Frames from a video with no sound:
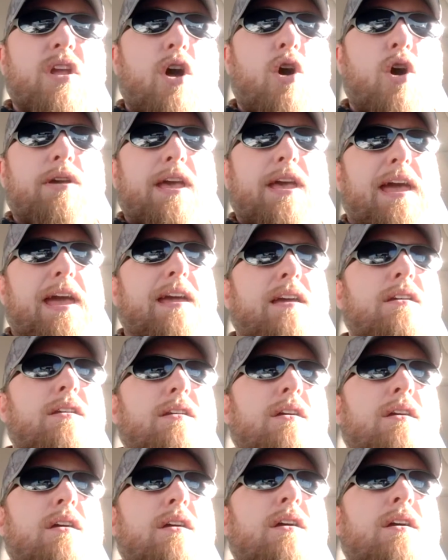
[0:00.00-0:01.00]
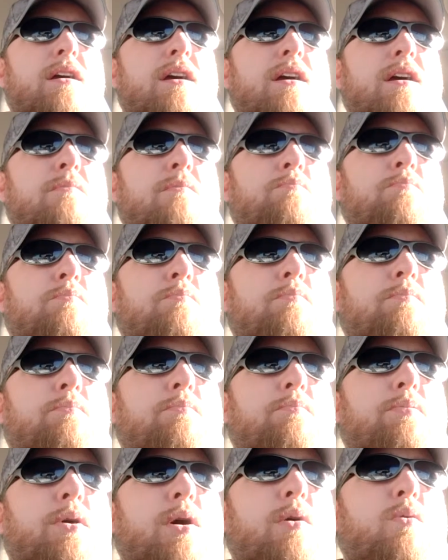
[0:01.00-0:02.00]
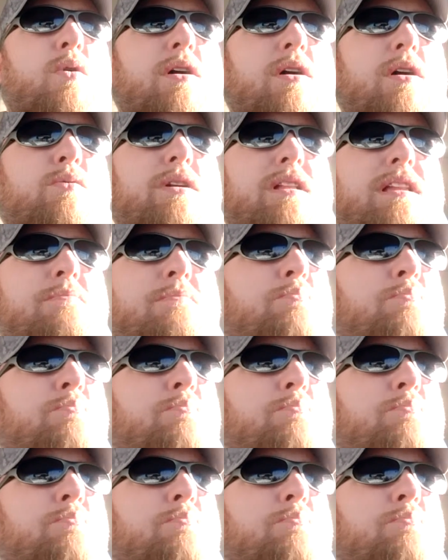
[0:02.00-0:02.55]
Okay. But what really